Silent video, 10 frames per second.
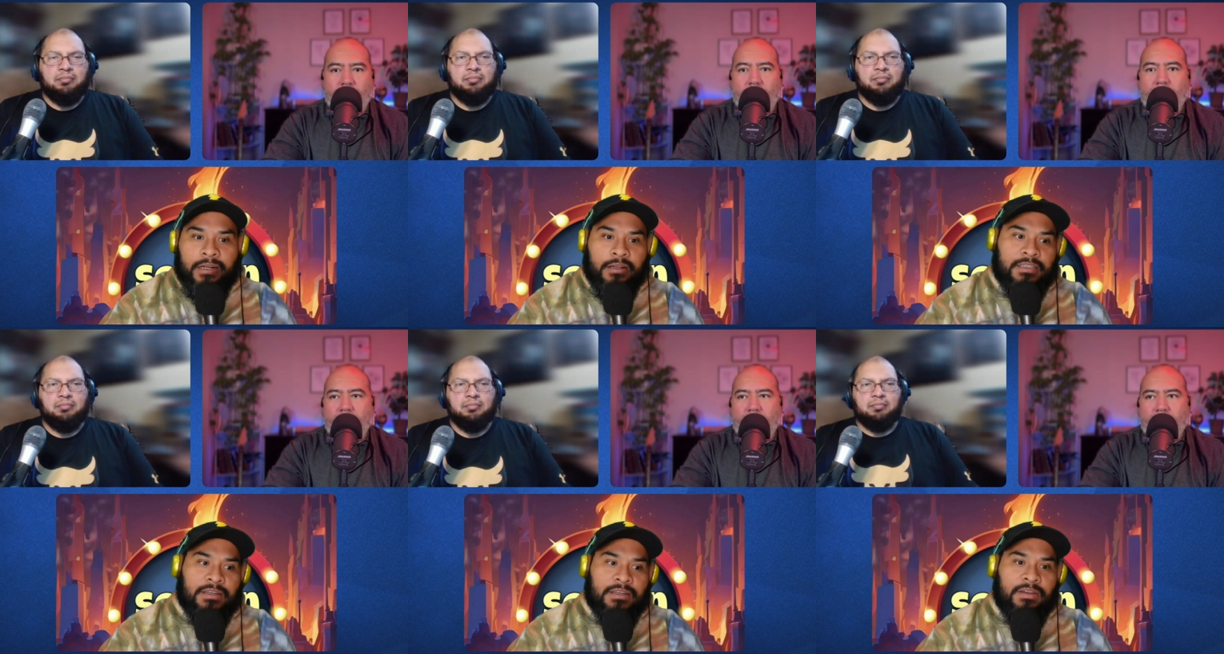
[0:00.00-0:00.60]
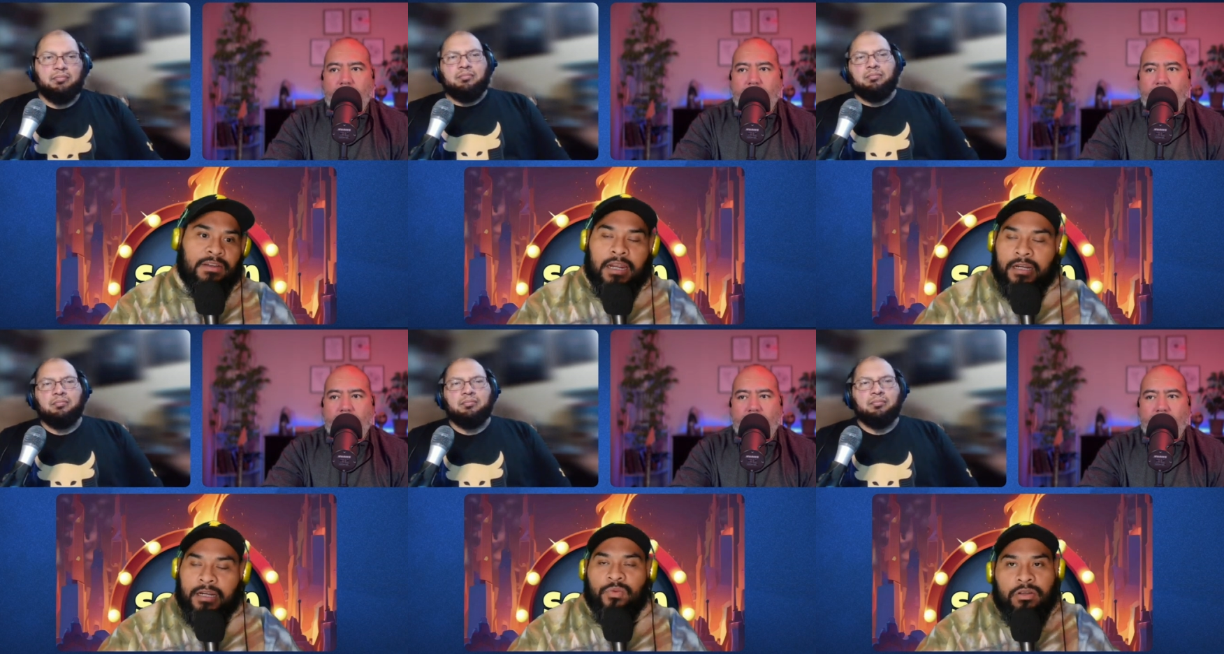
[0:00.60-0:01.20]
Speaker 1: on T V a lot,
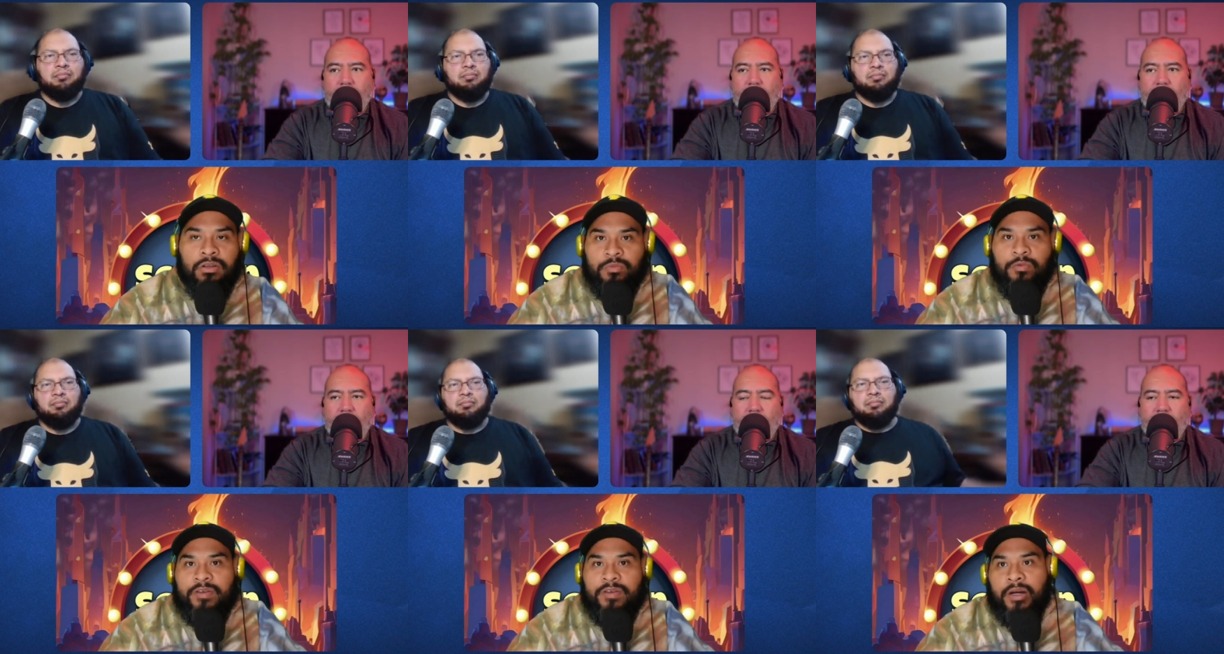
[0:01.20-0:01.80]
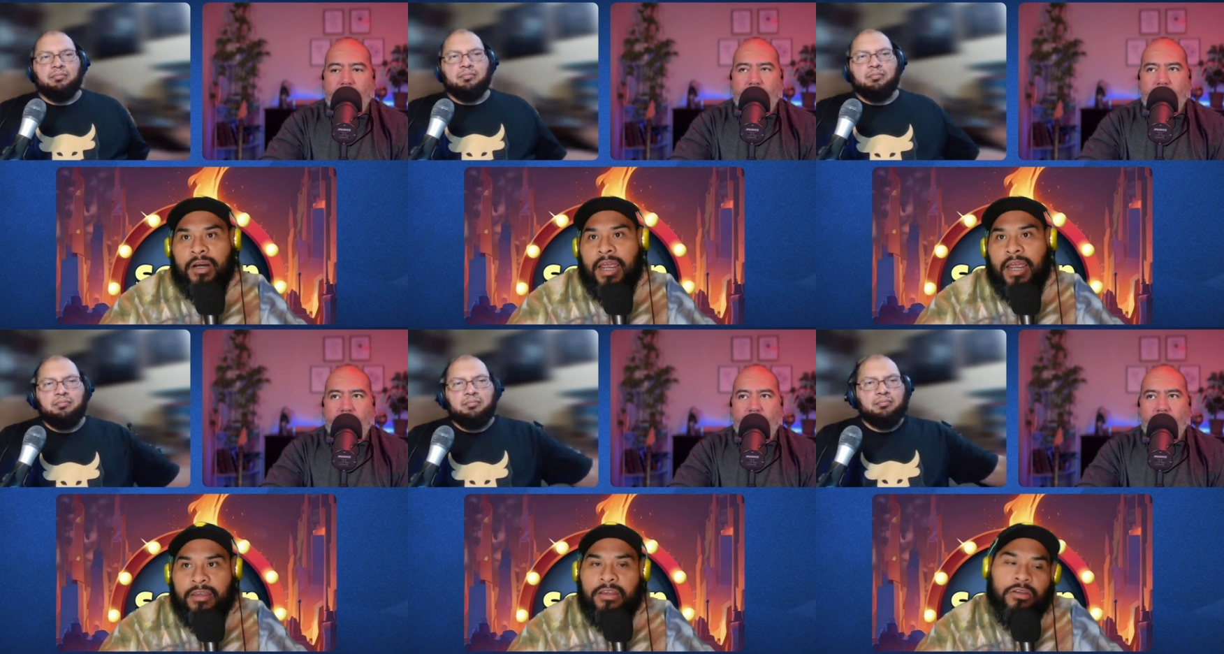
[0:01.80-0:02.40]
and it's one of those movies where
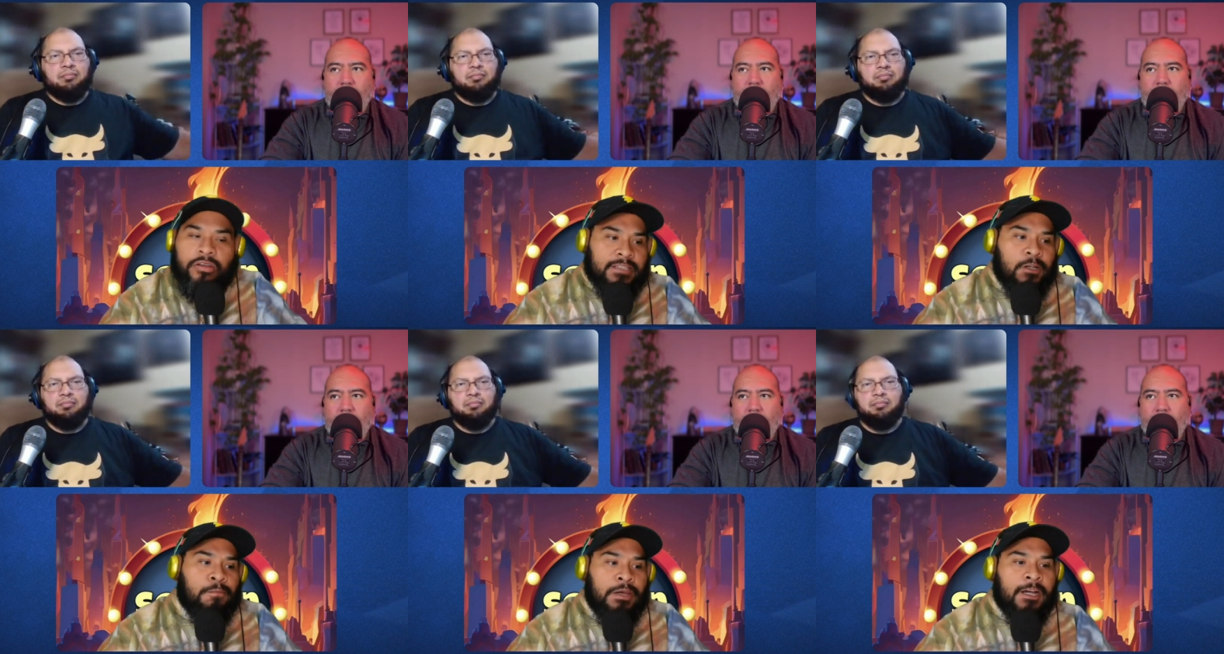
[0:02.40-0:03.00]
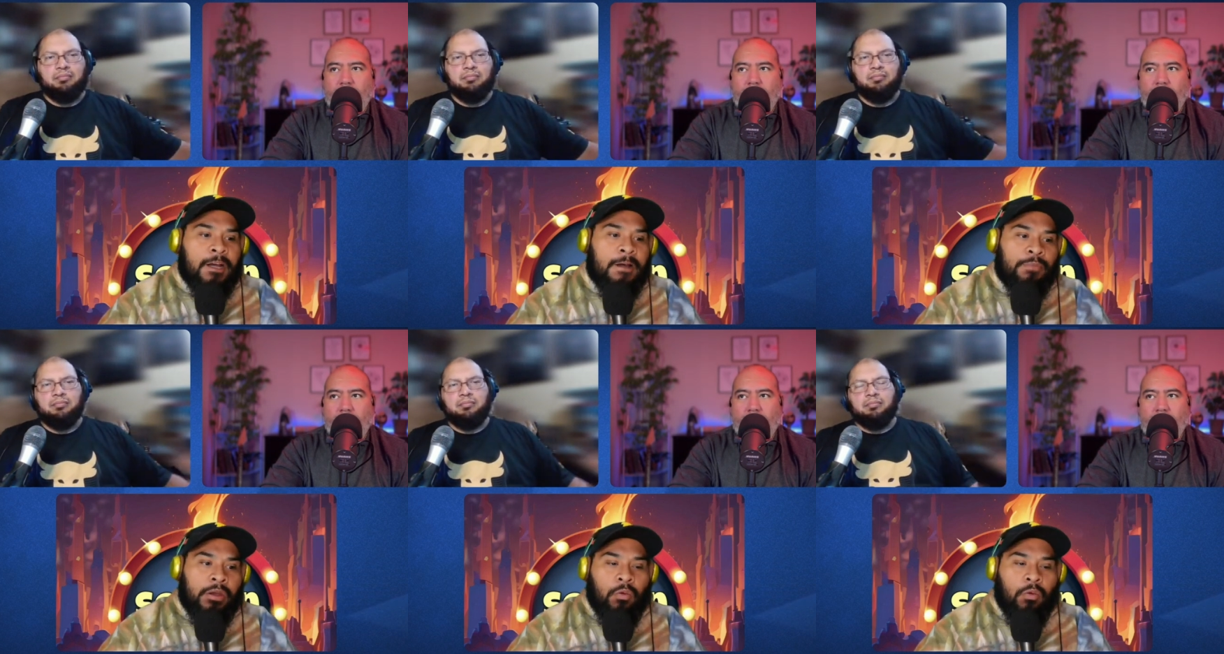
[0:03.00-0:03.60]
I think you could still pick
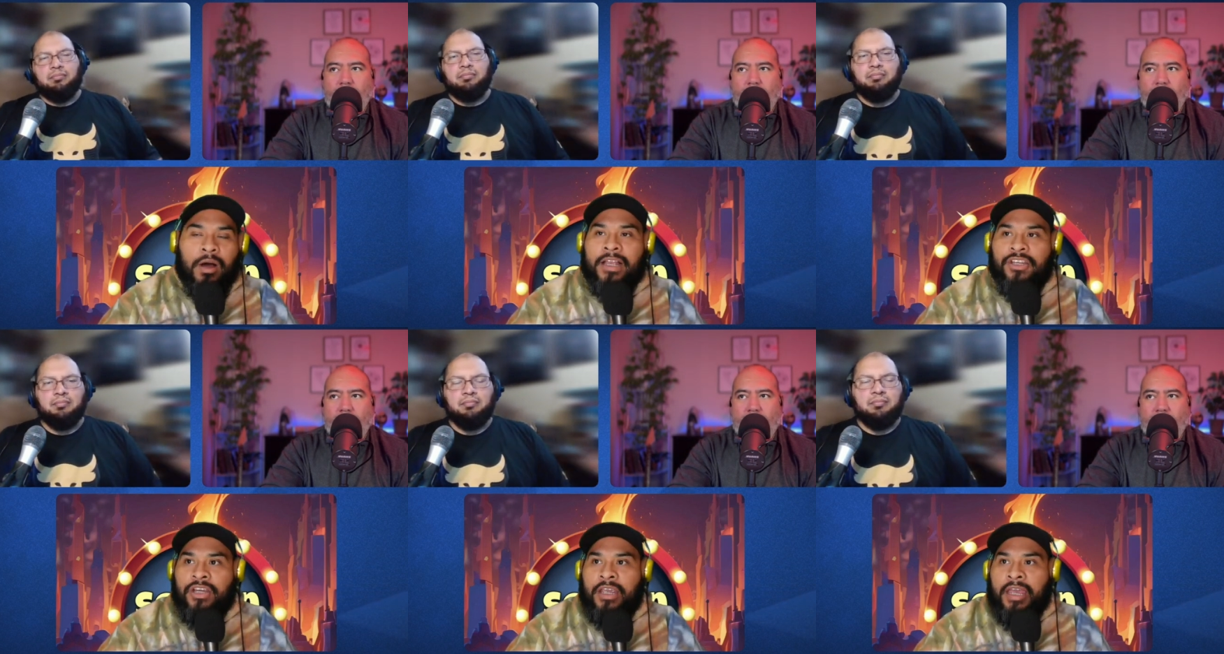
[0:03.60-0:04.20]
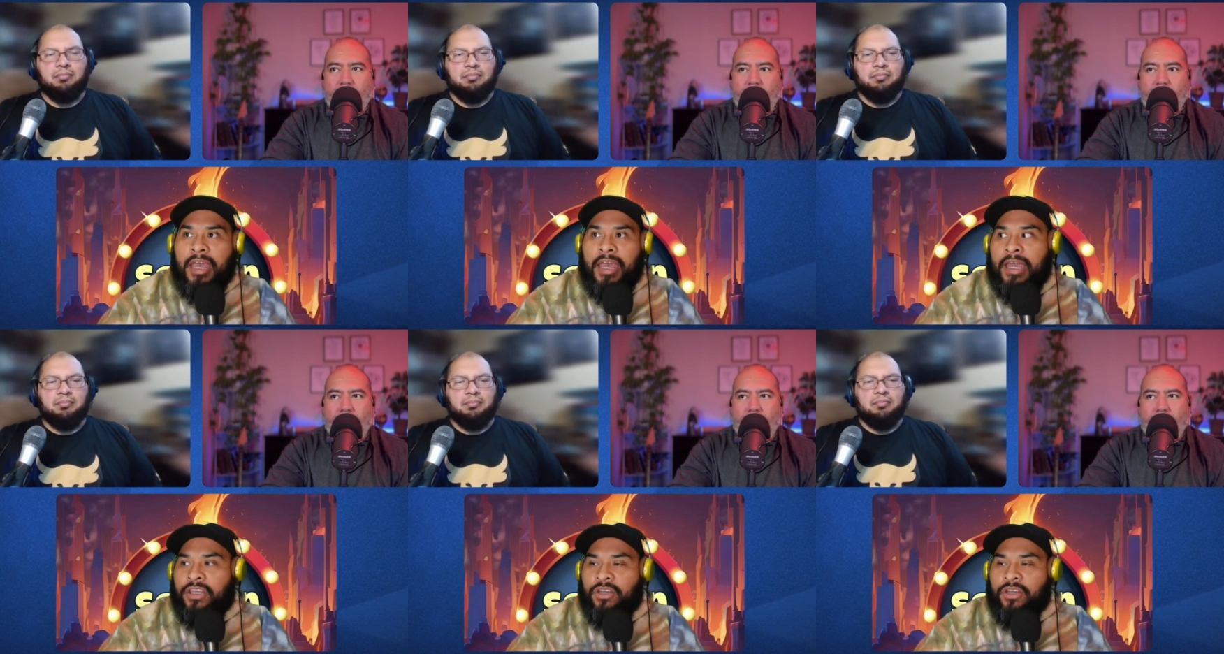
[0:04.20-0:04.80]
up, watch,
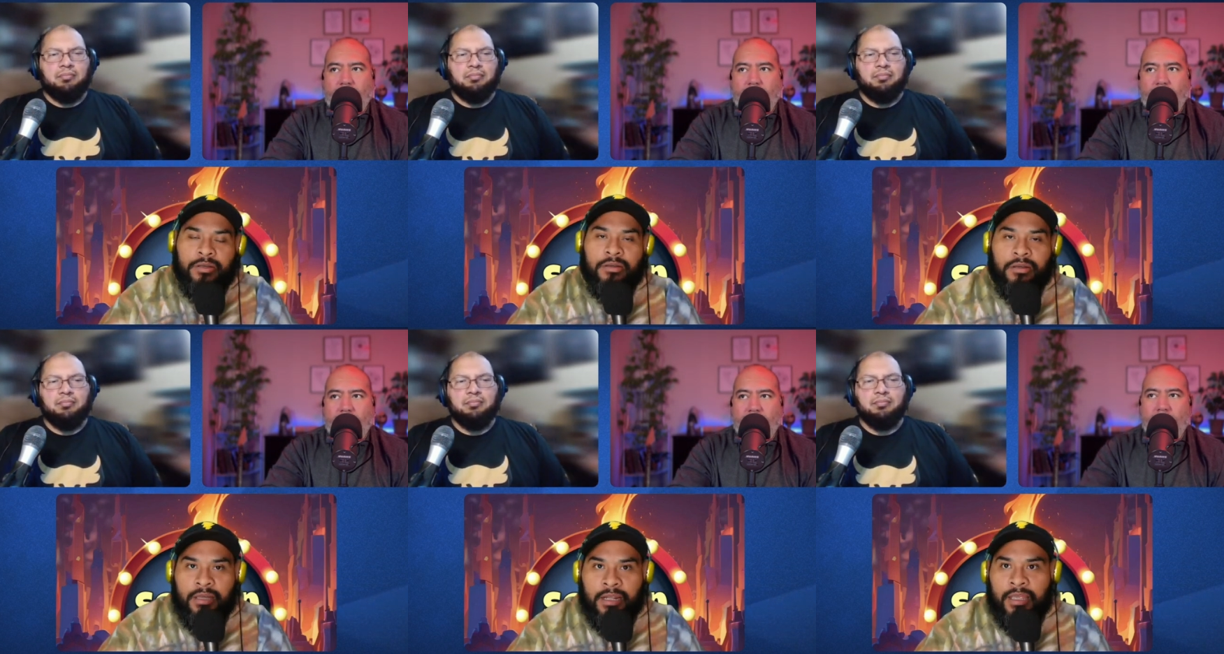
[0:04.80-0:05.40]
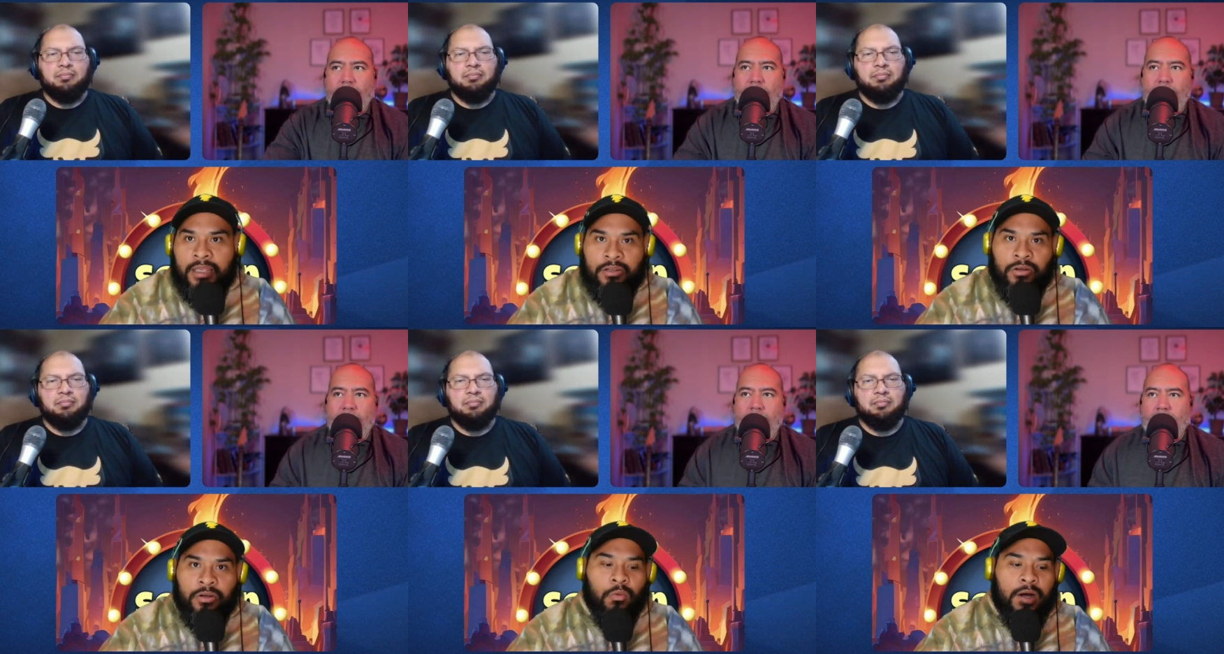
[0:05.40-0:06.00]
and you
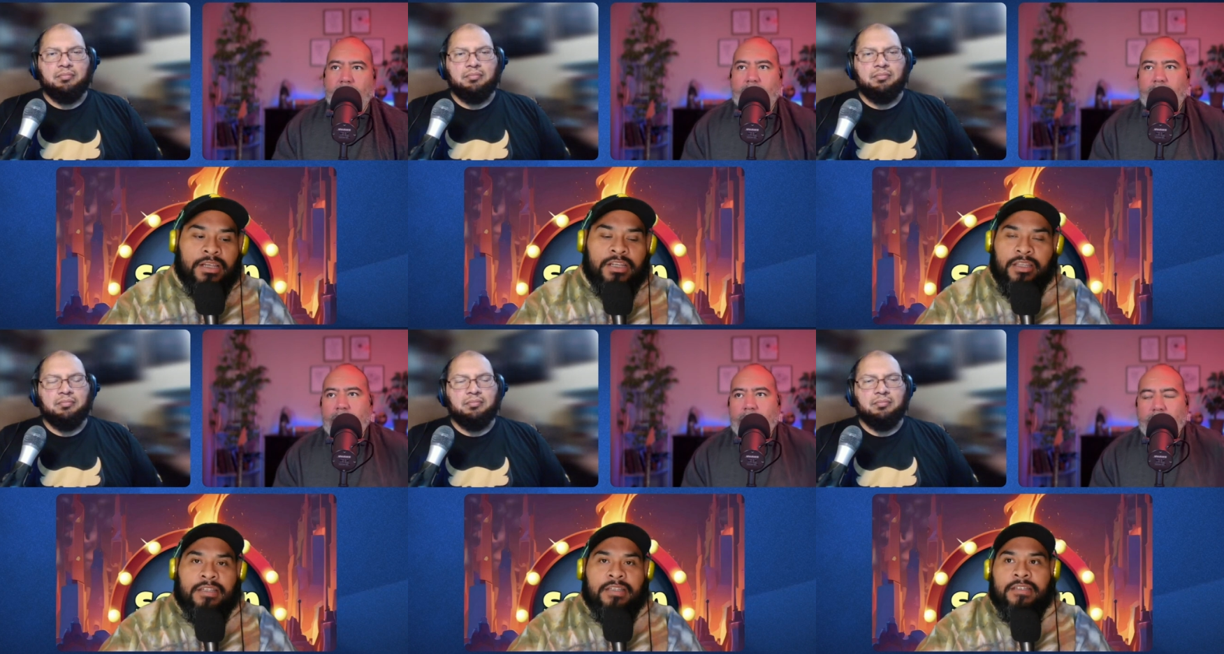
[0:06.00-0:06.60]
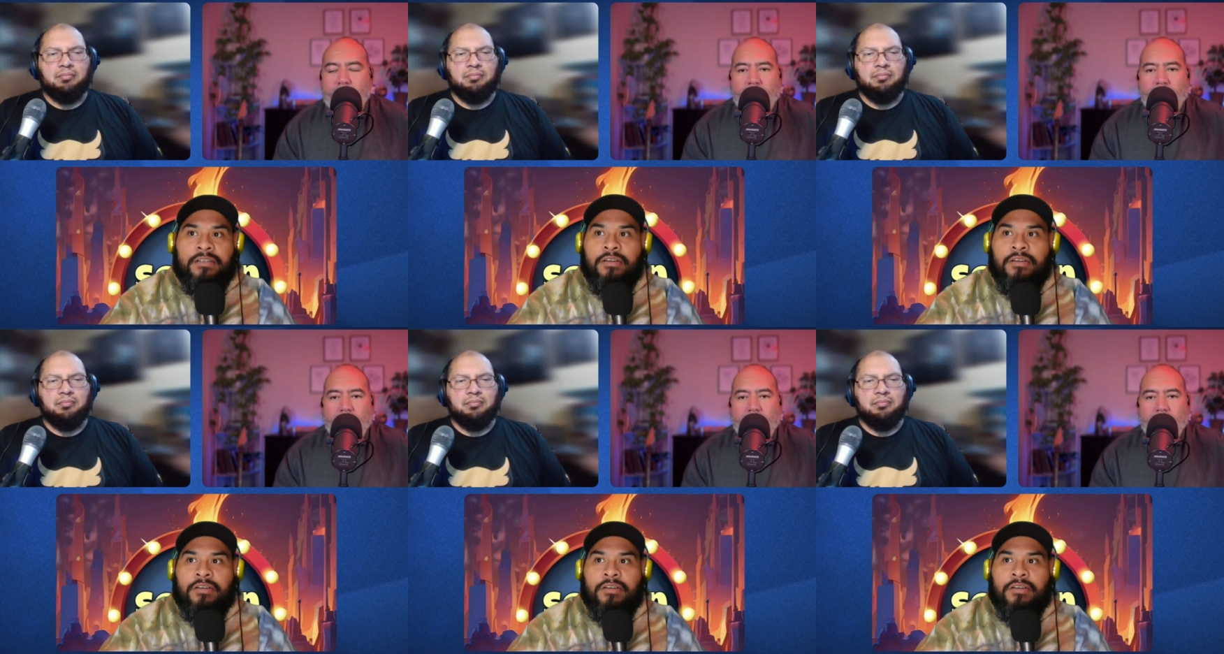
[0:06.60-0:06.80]
you could watch this.